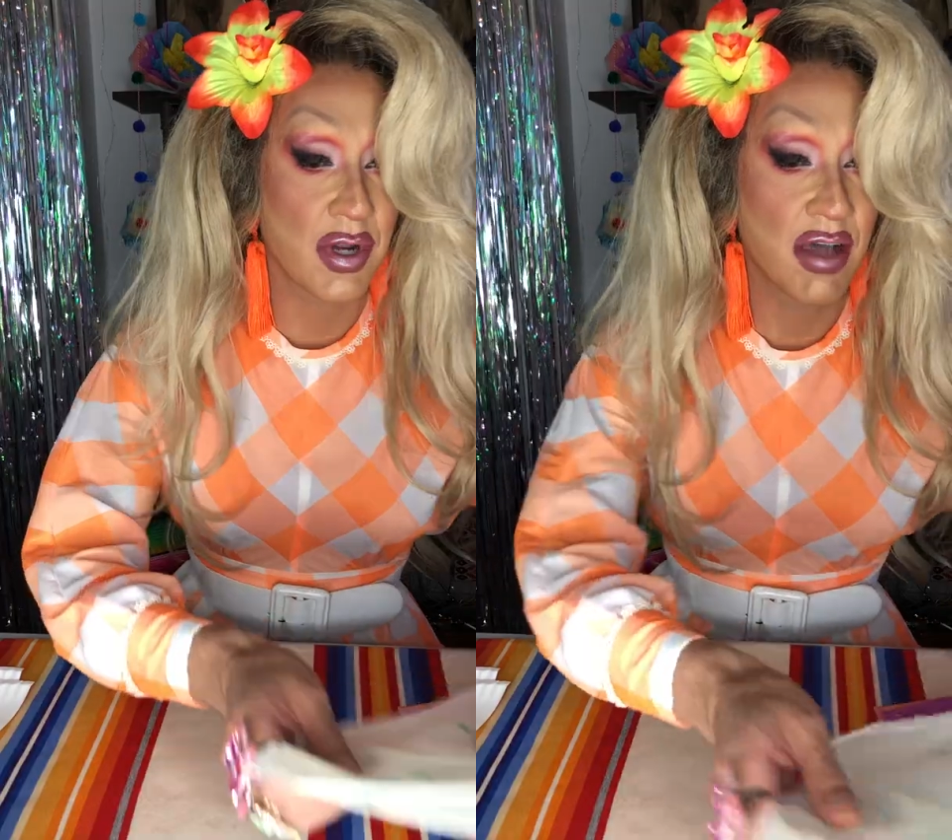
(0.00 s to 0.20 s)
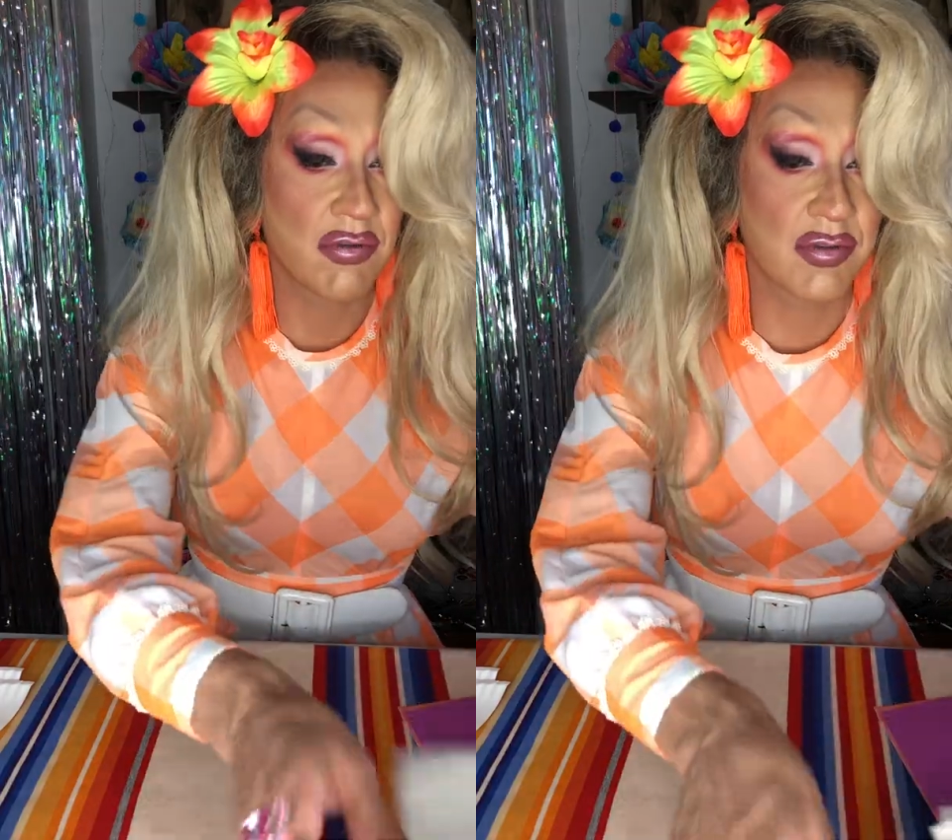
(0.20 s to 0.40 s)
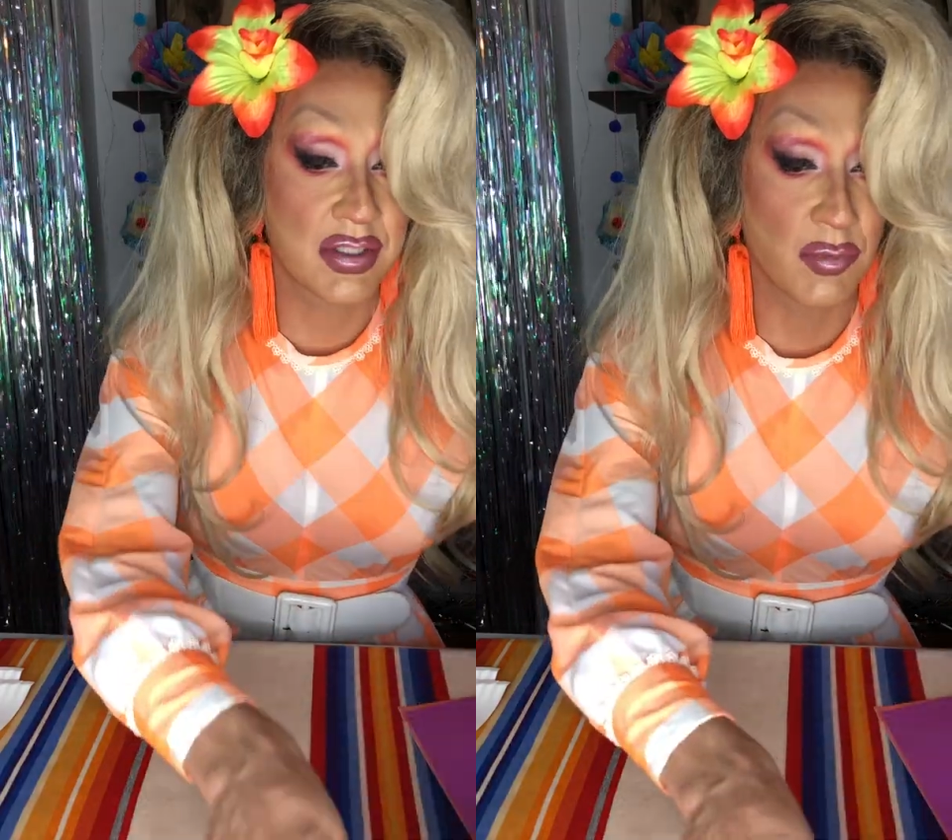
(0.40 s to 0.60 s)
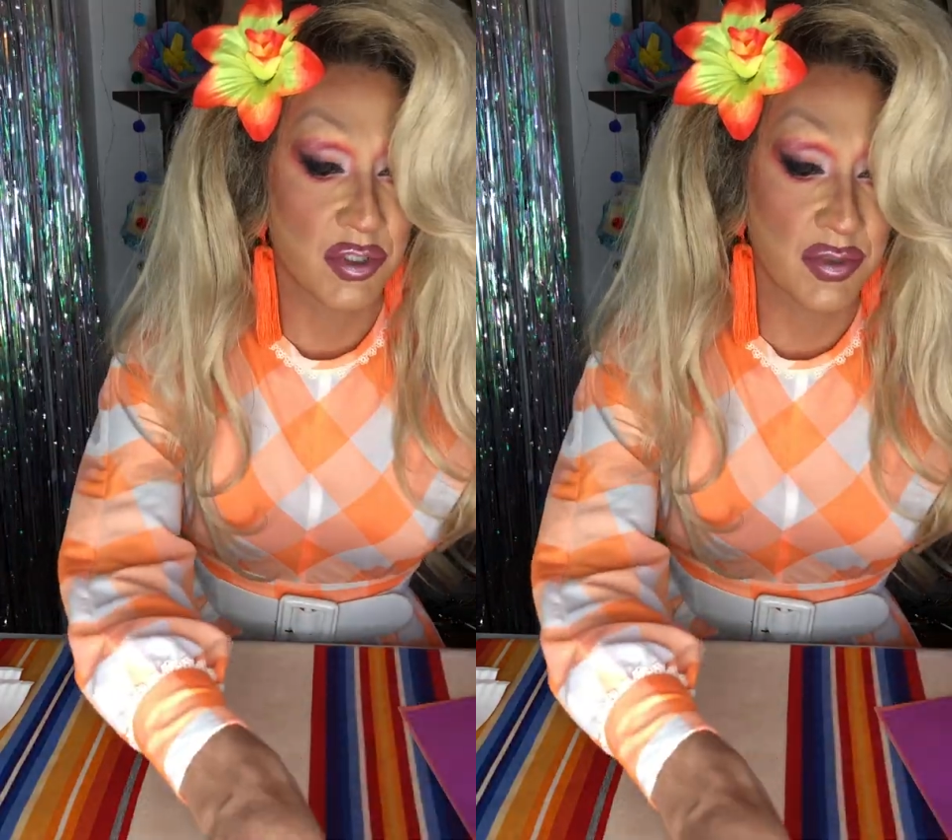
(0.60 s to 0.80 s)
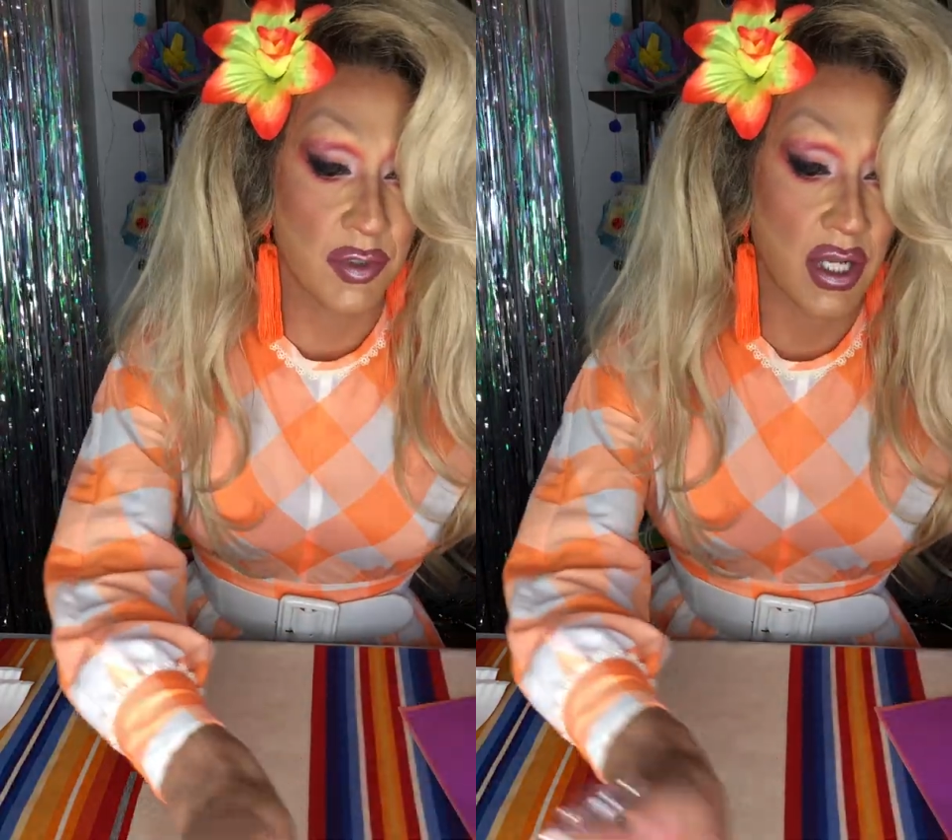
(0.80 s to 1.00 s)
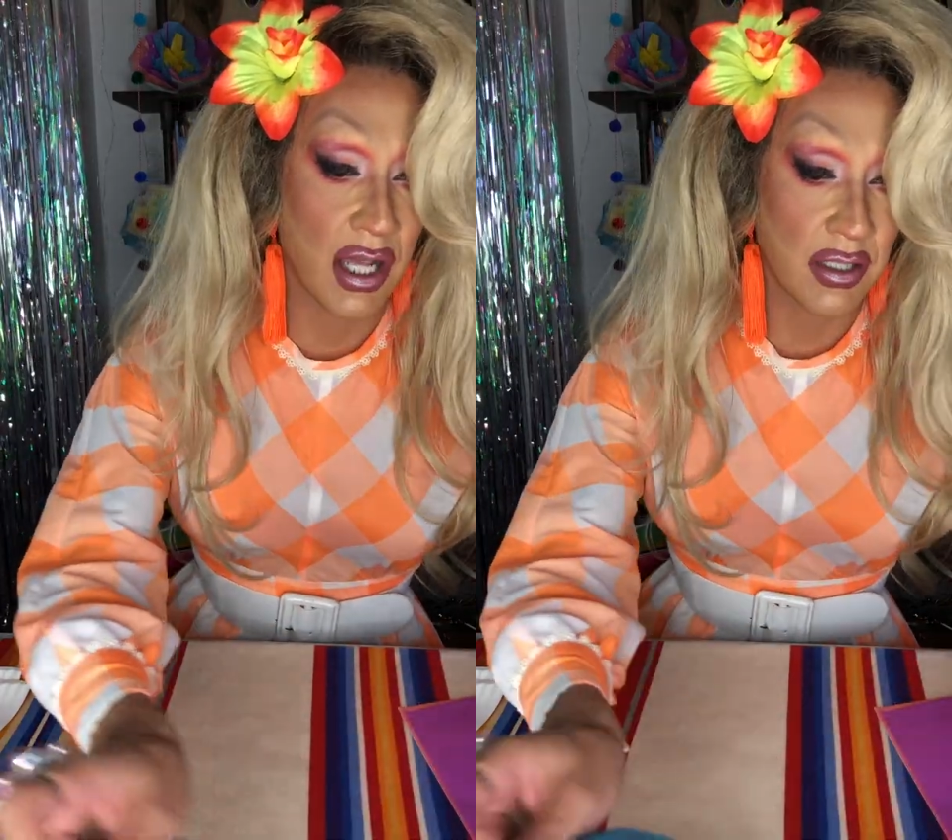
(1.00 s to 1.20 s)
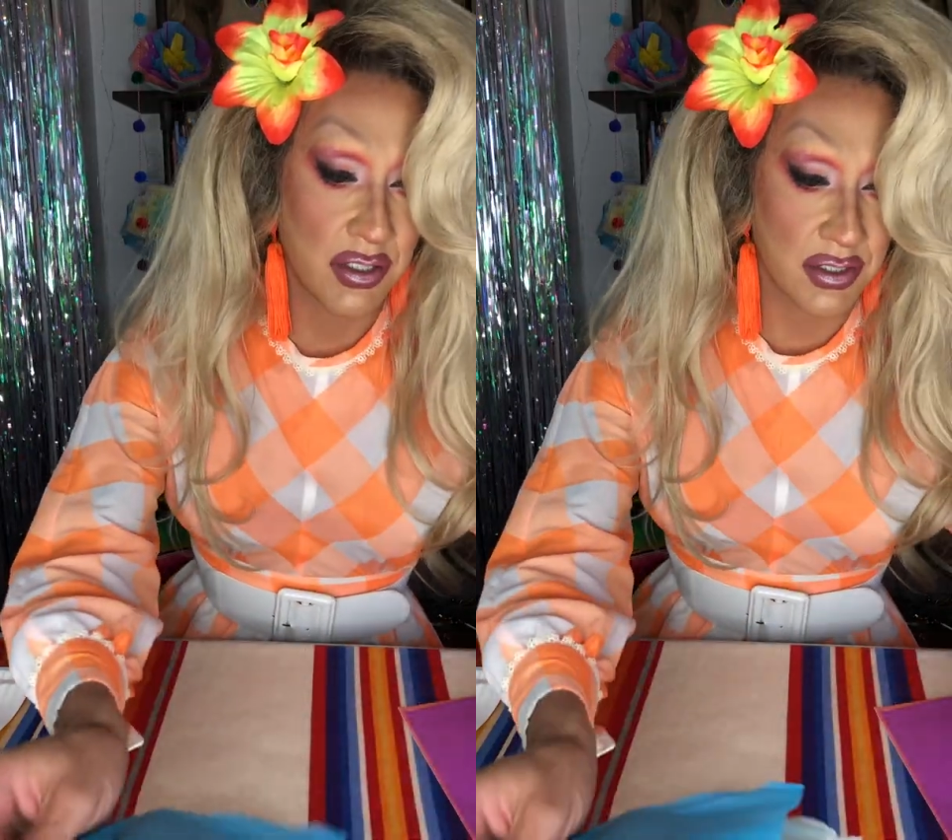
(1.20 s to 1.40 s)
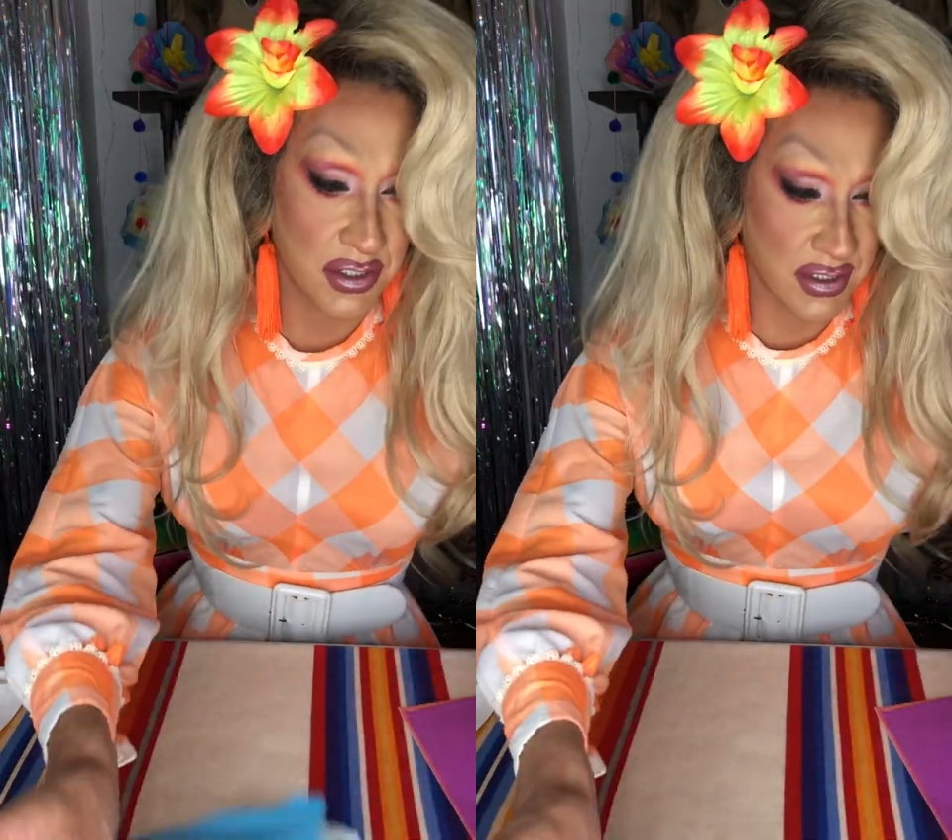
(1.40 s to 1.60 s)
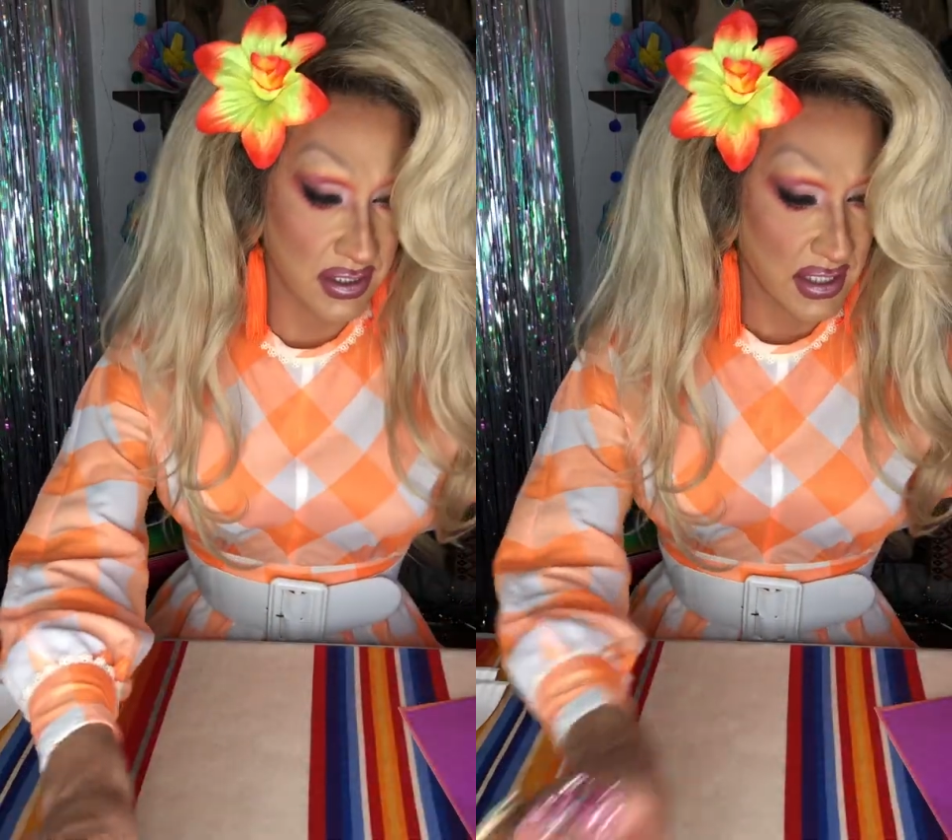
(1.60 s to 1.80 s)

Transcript: have multiple colors.